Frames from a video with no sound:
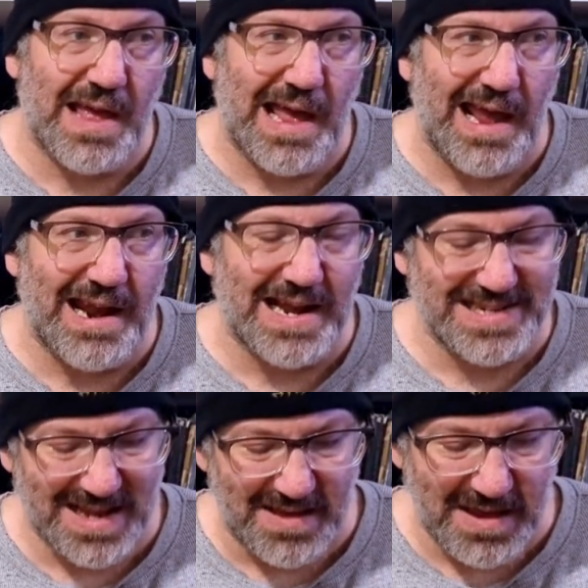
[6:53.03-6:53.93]
and I
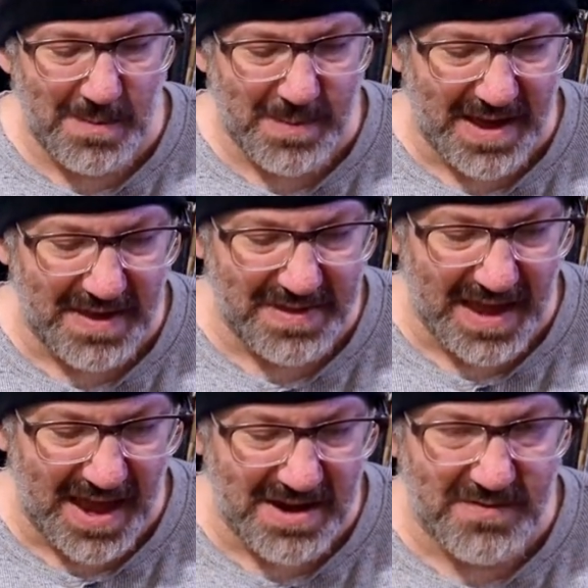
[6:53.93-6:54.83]
tell you, by the
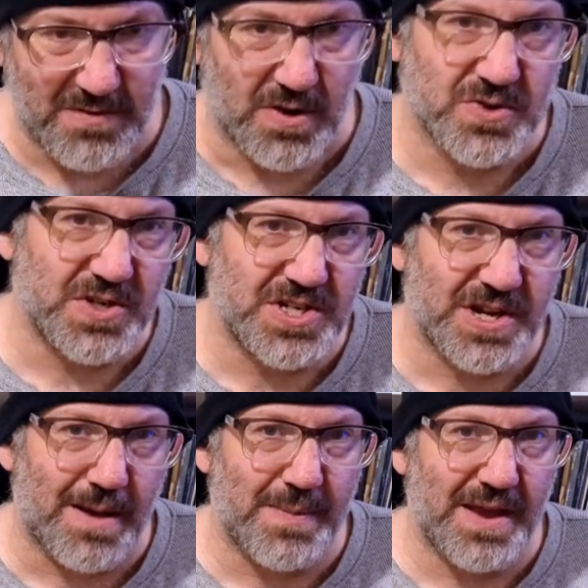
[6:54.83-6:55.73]
end of grocery
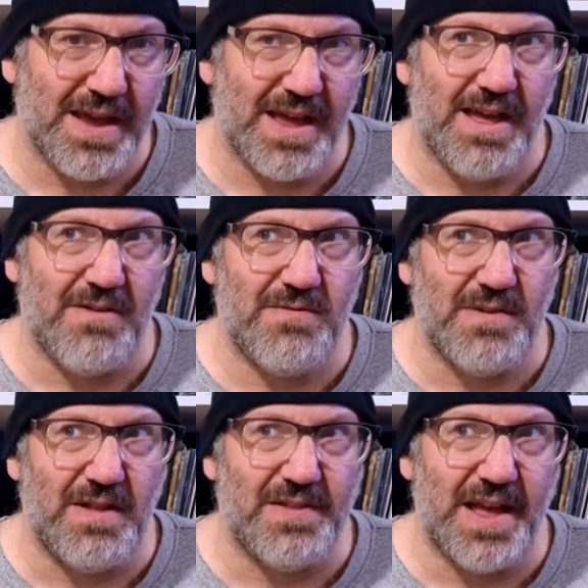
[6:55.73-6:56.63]
shopping, it
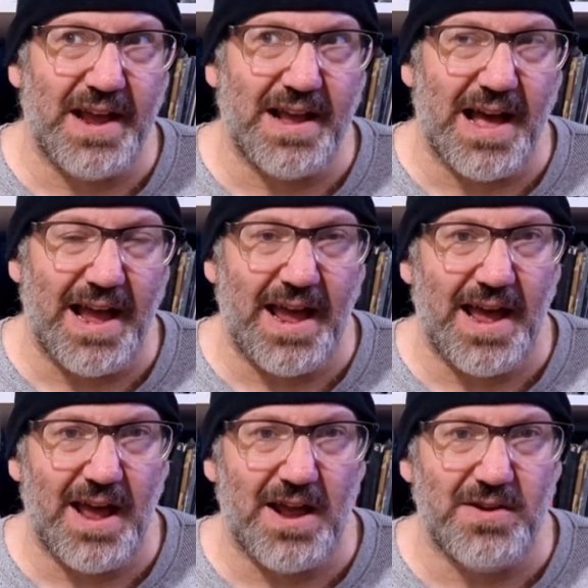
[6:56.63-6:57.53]
felt like I
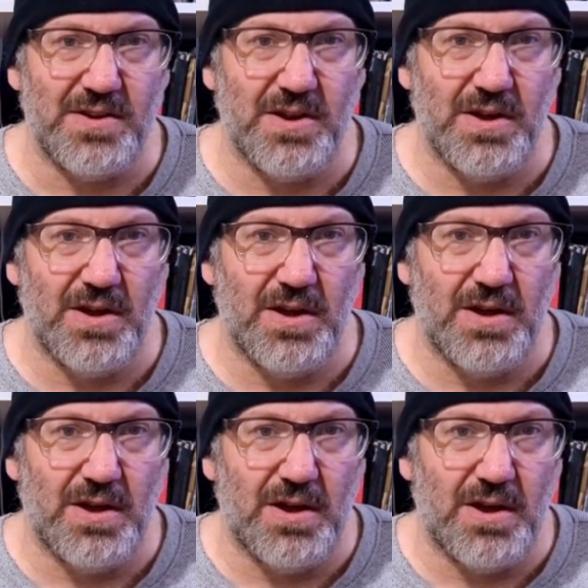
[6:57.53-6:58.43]
had
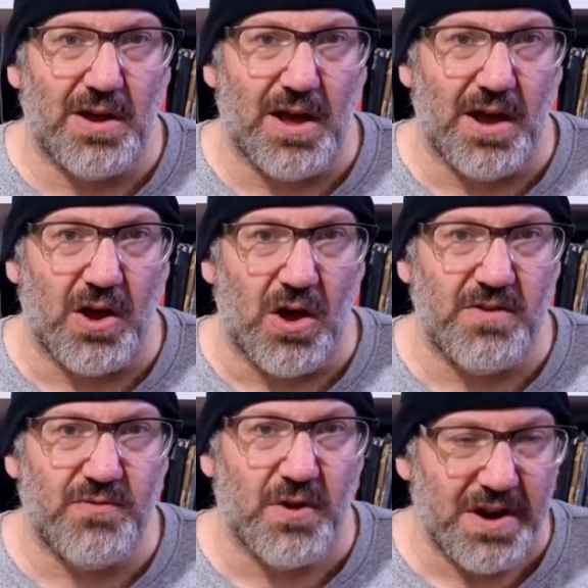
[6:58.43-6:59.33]
gone
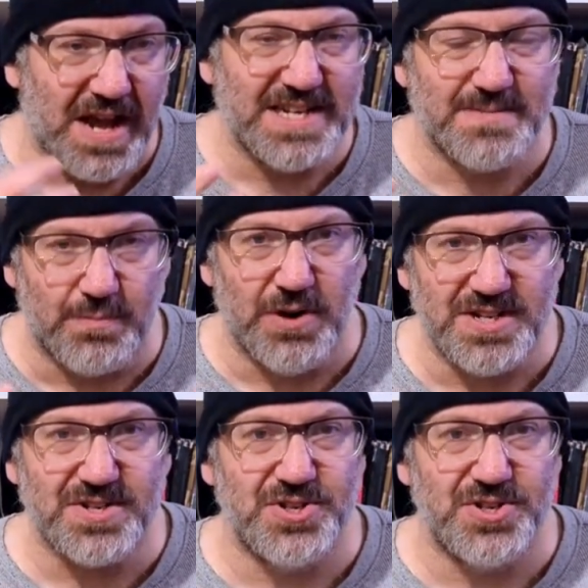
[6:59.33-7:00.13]
for a nice brisk